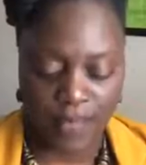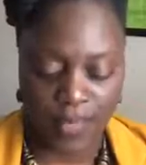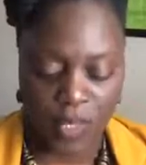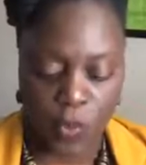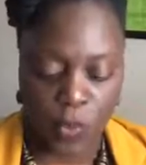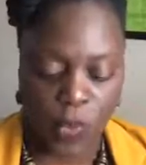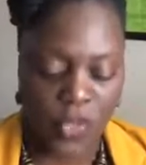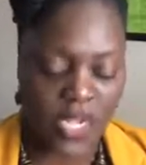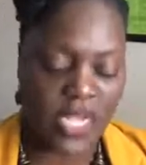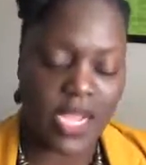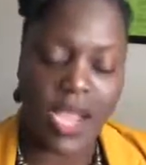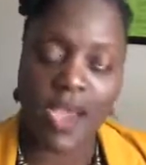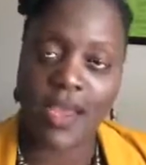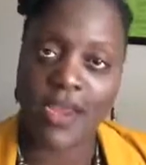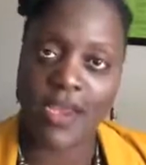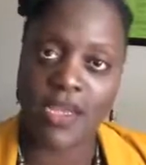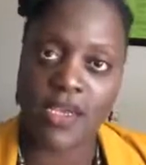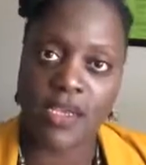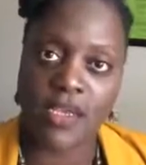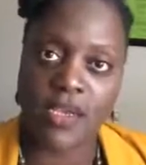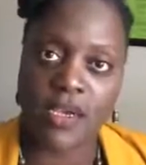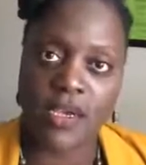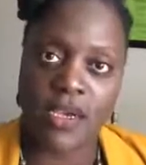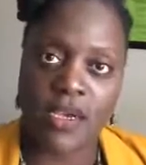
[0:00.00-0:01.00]
what kind
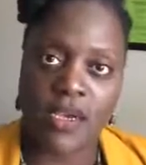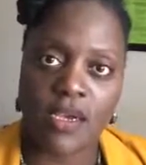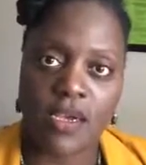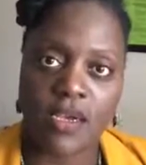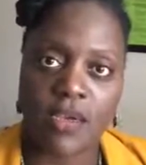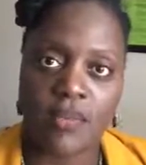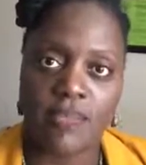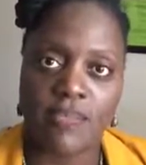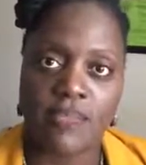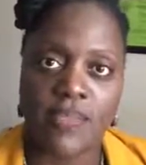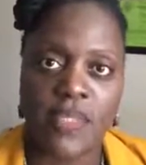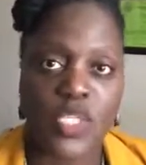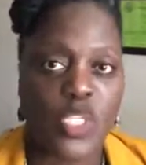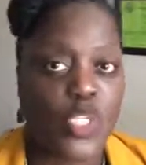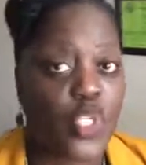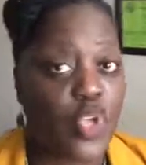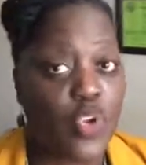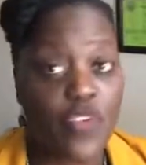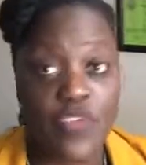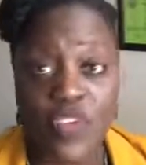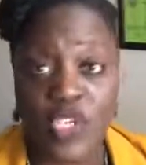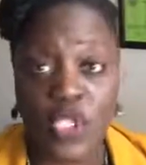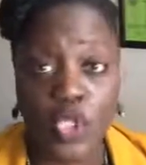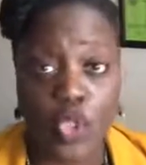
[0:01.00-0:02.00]
of
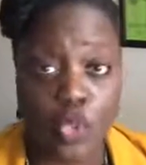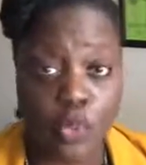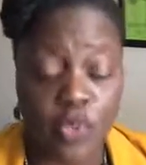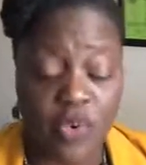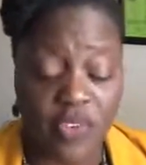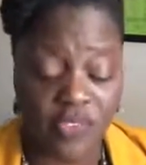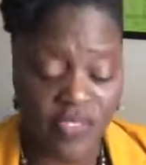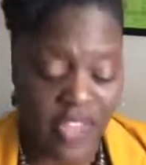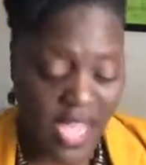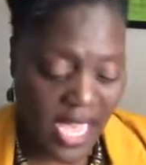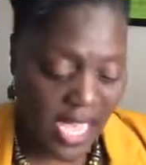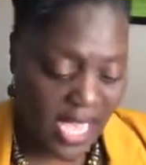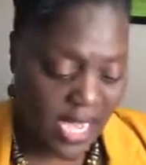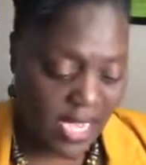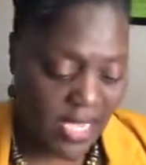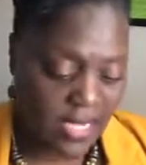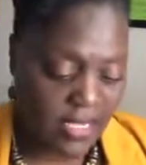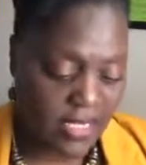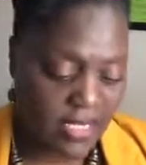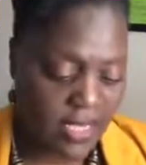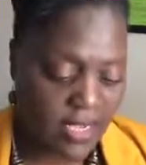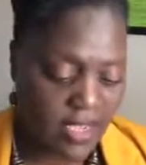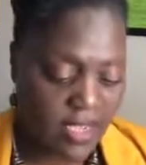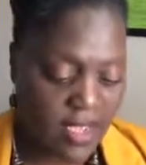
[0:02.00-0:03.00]
service you
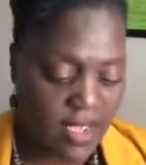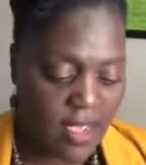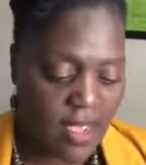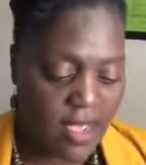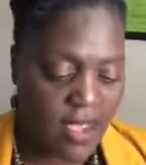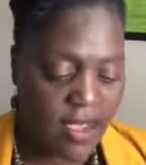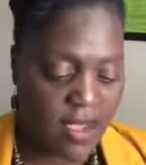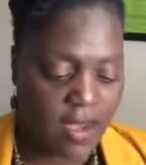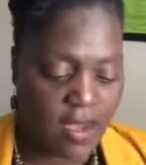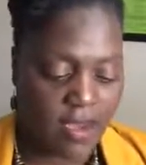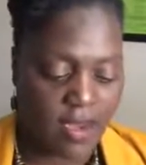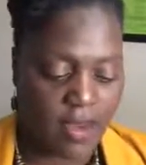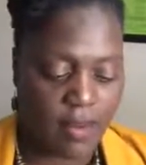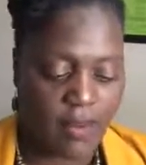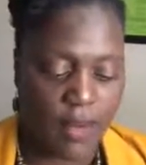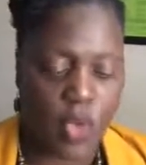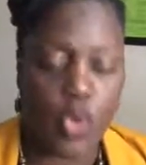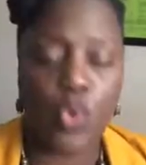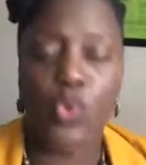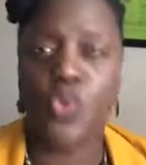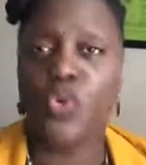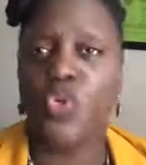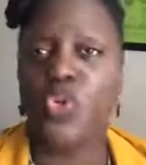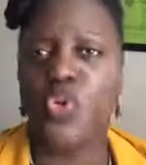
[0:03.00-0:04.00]
provide,
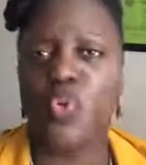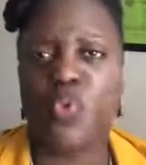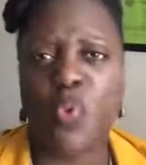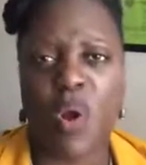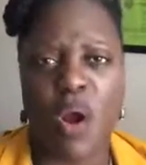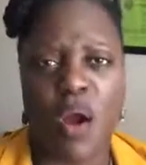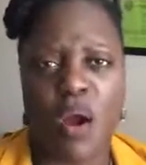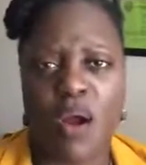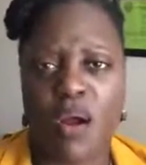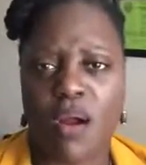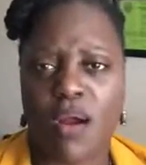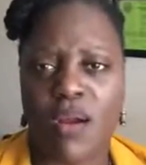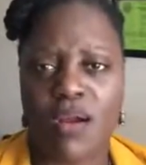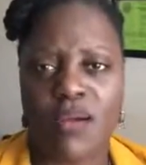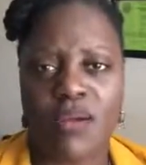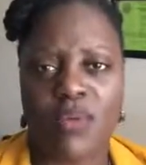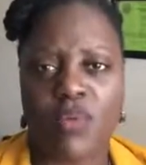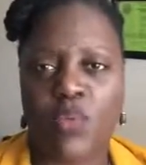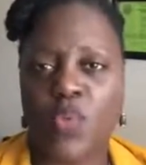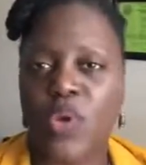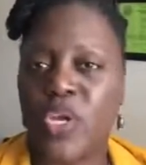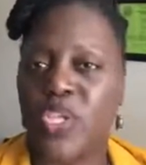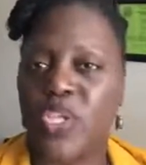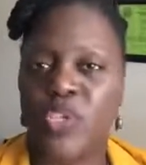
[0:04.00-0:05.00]
who you are,
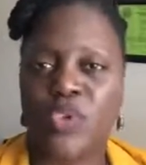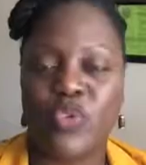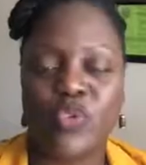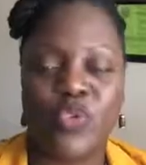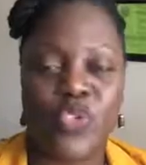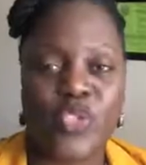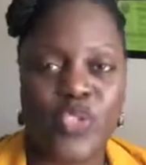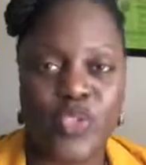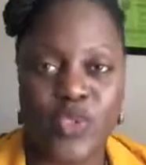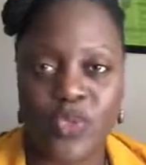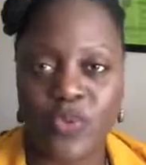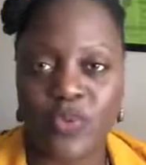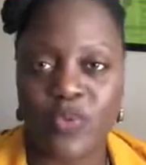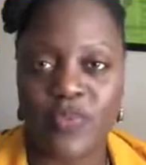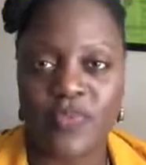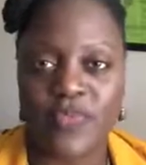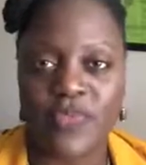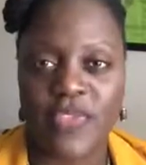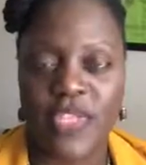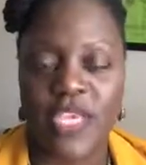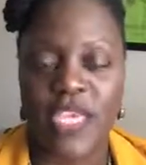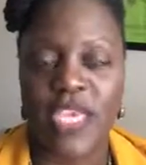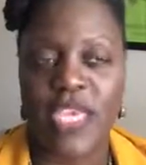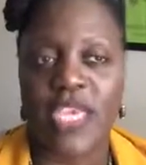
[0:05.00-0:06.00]
what you do.
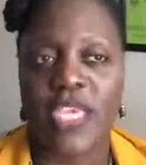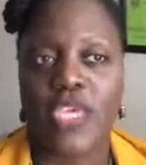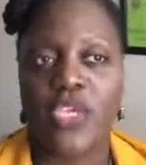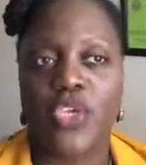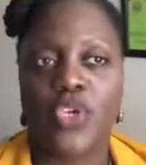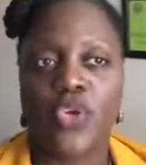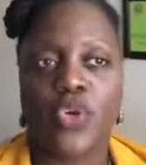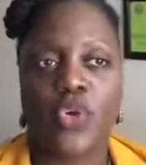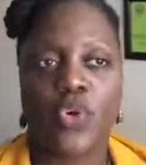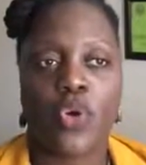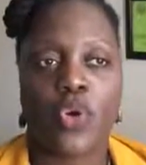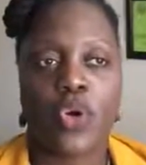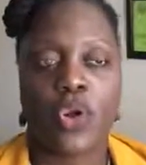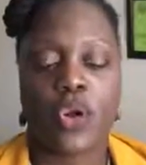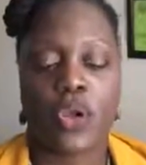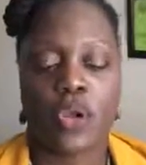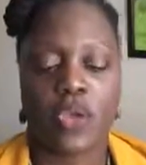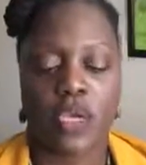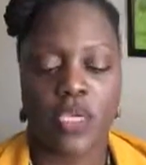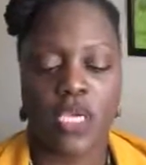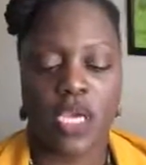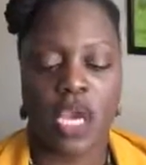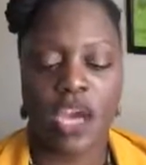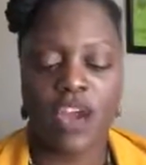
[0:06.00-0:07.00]
Your
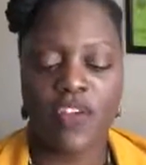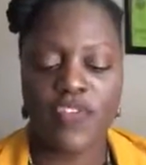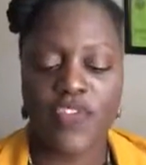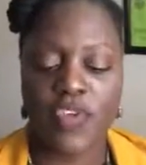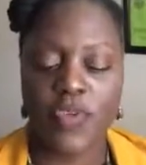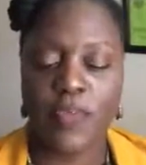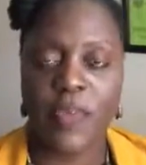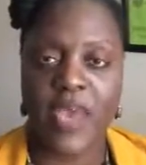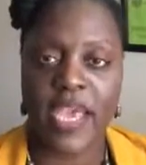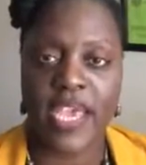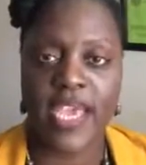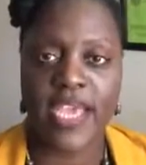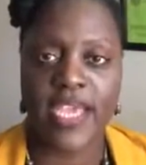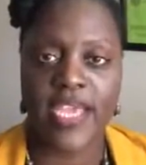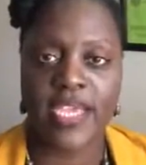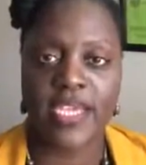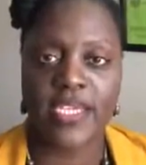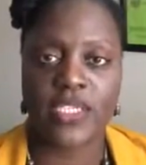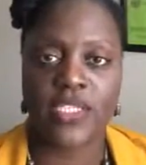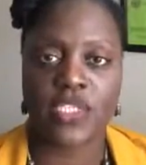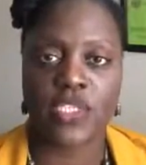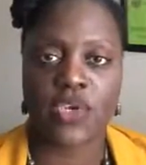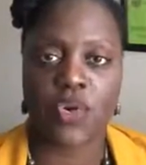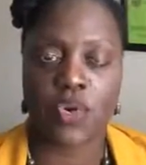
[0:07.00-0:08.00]
cover
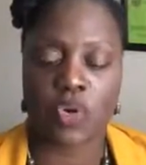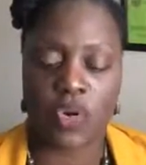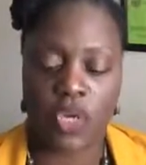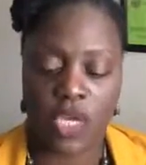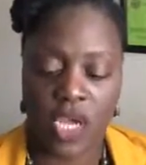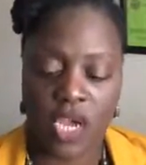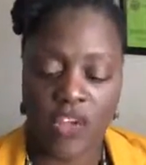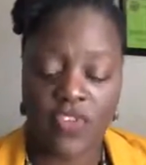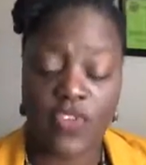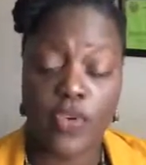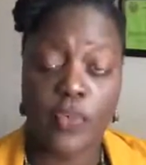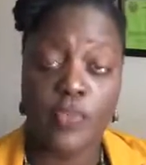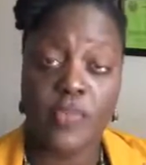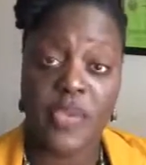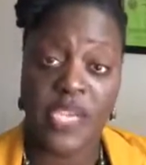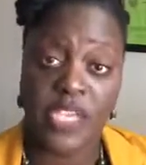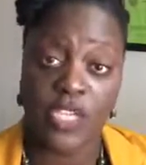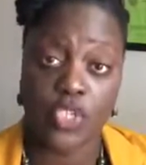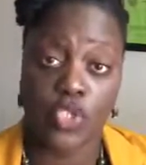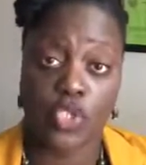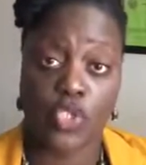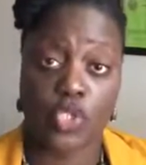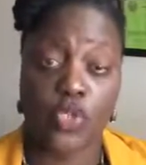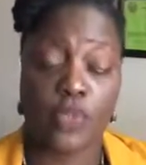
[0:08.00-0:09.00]
page or cover
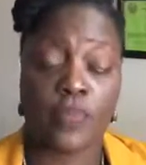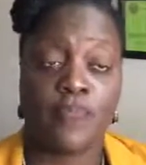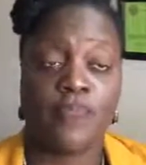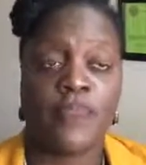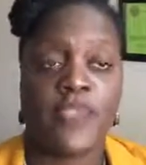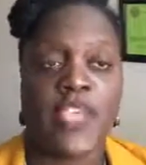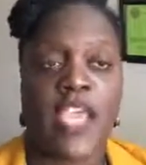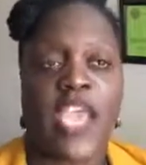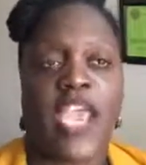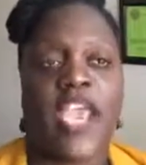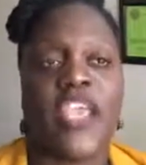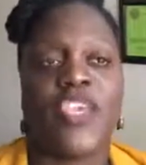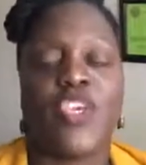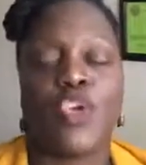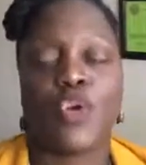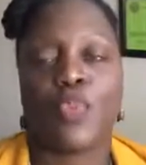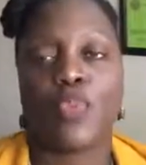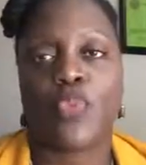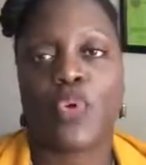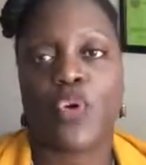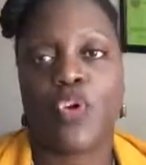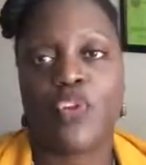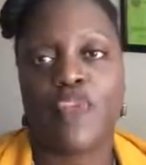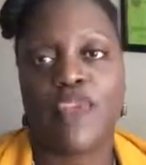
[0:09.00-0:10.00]
picture and your
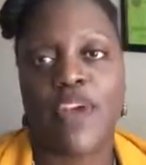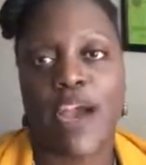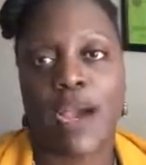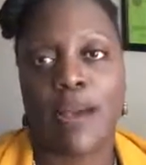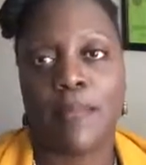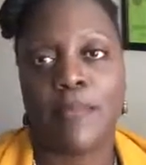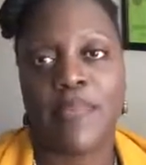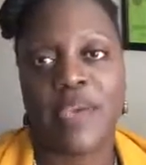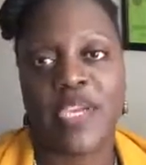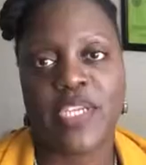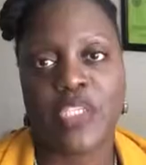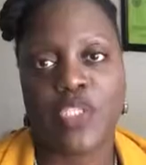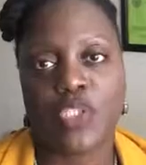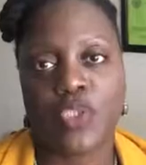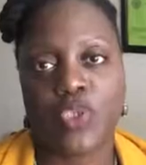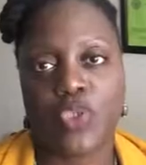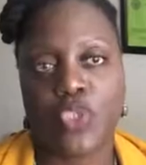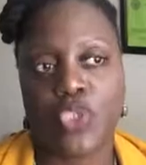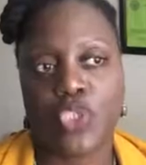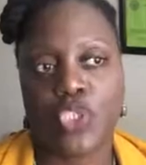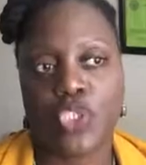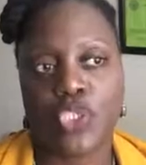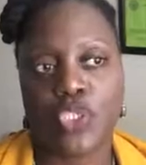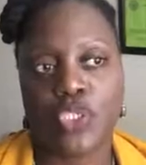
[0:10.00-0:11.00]
profile picture
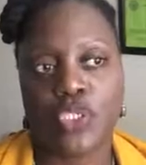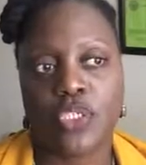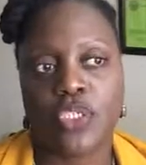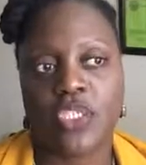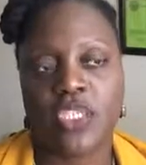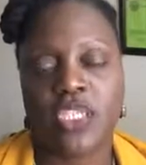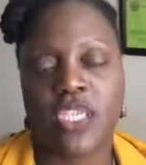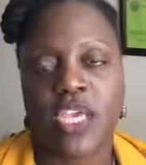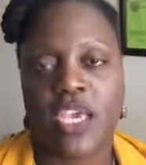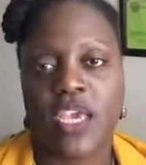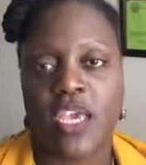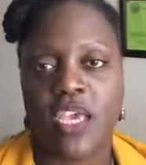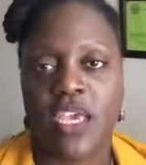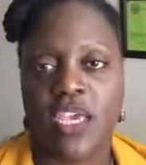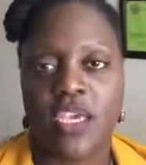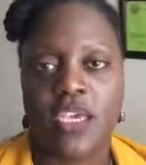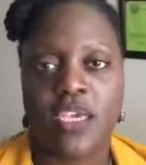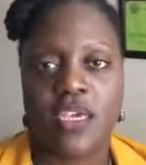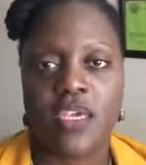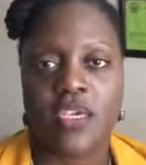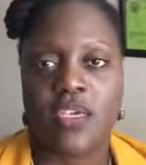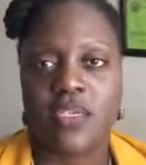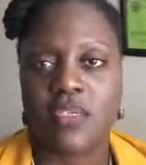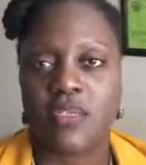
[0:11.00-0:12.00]
should
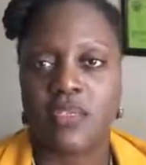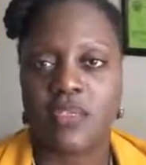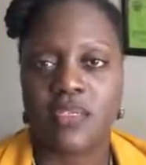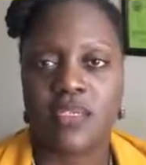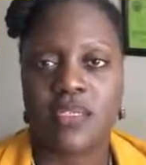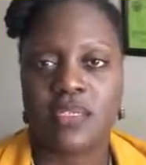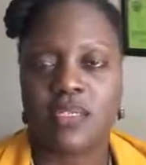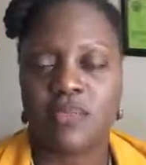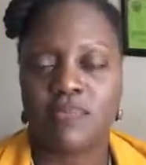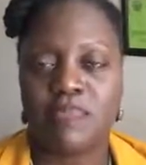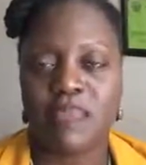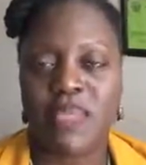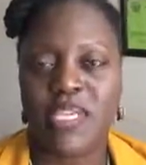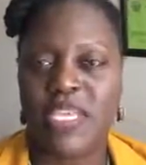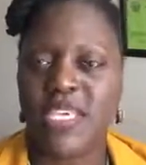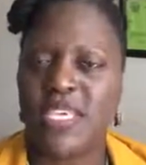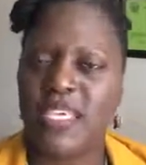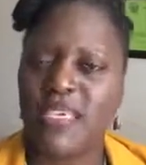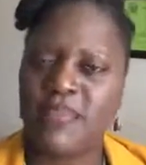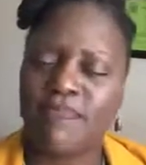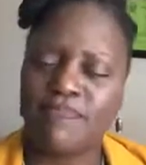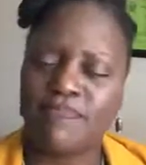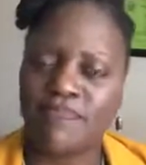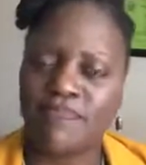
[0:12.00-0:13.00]
be,